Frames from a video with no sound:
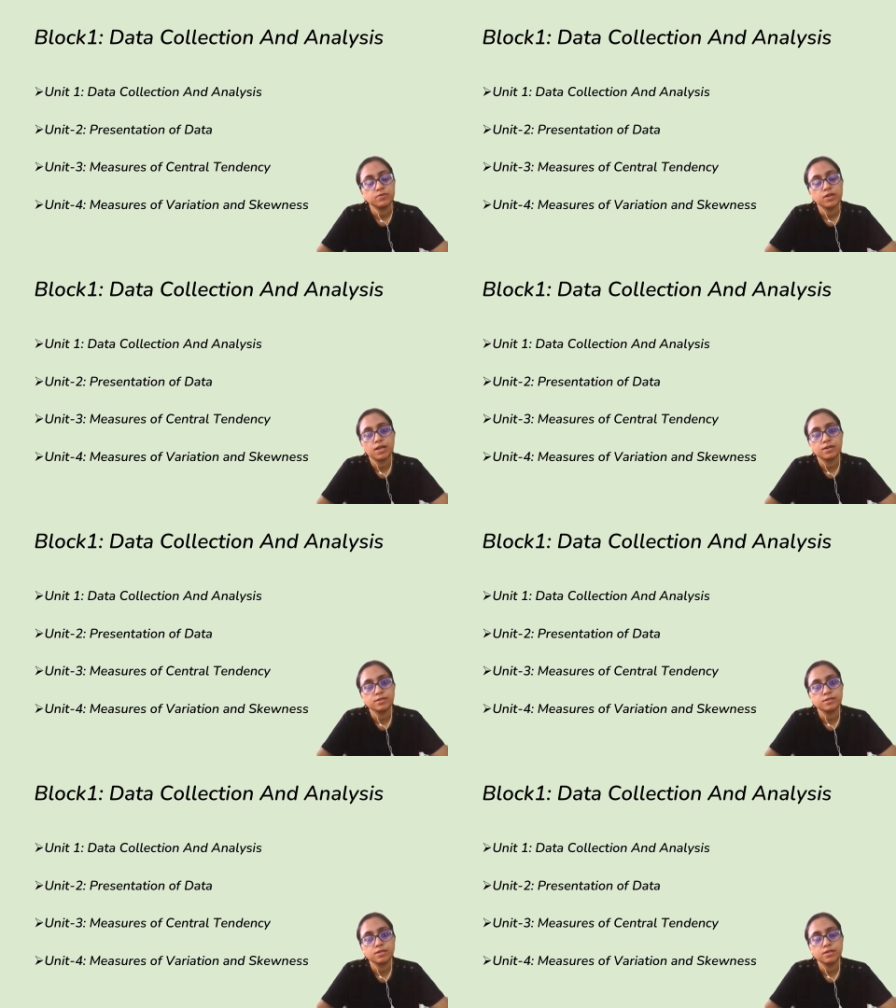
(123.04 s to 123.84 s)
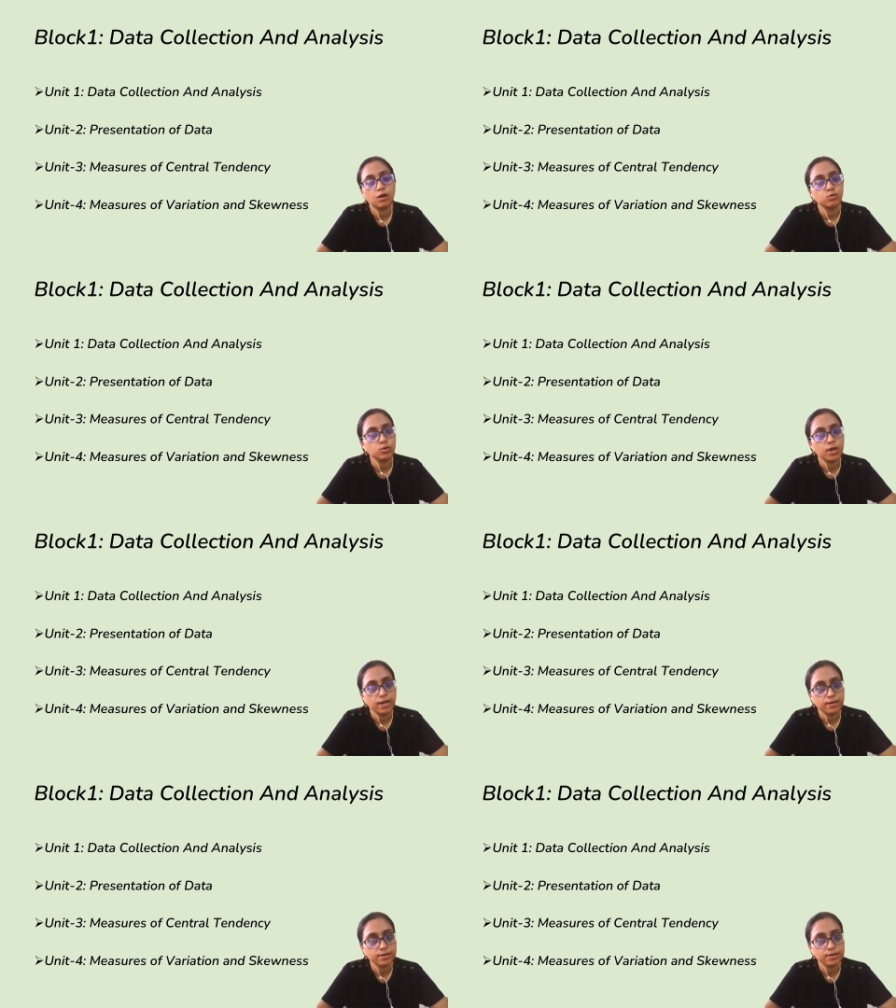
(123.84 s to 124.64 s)
we'll understand how to
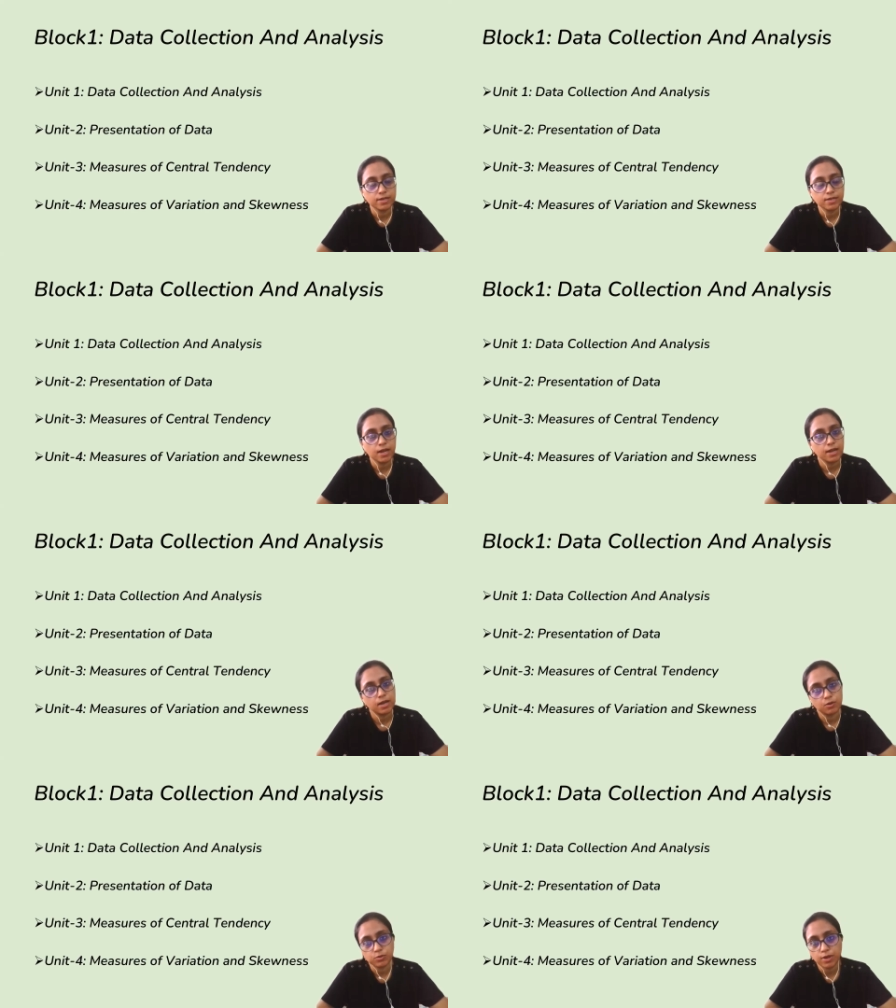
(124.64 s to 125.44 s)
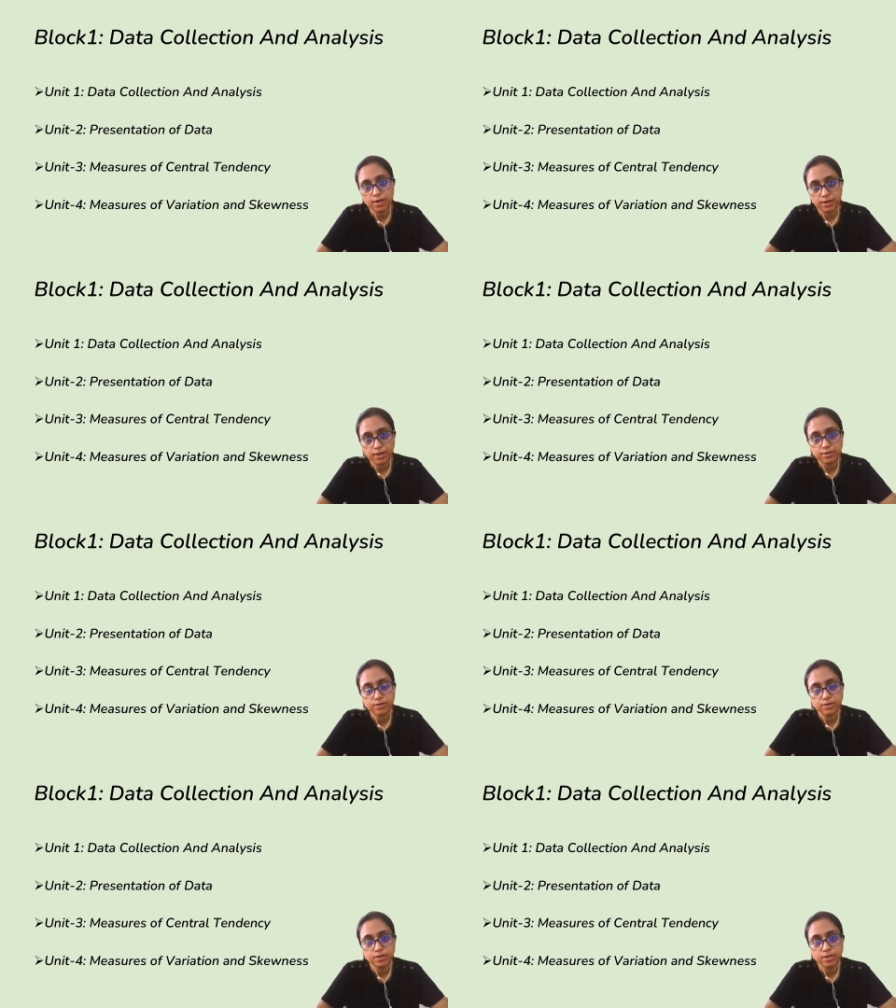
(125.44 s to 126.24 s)
collect the data and how to analyze
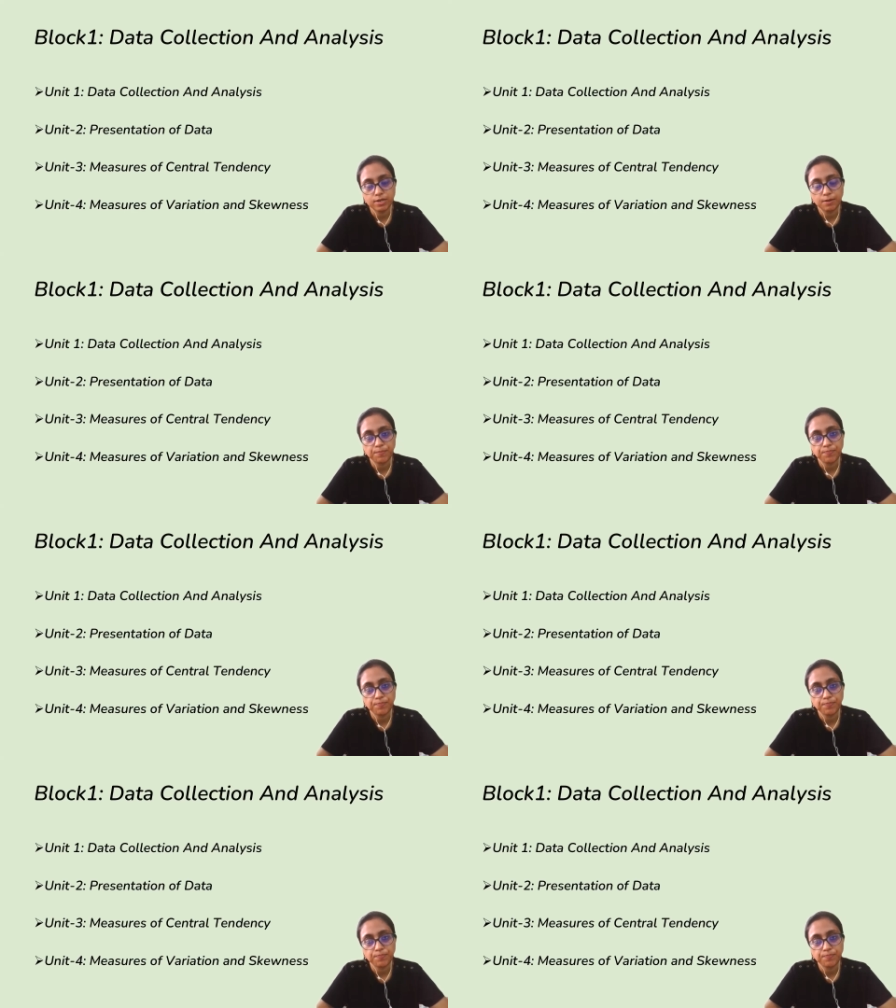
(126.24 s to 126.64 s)
the data.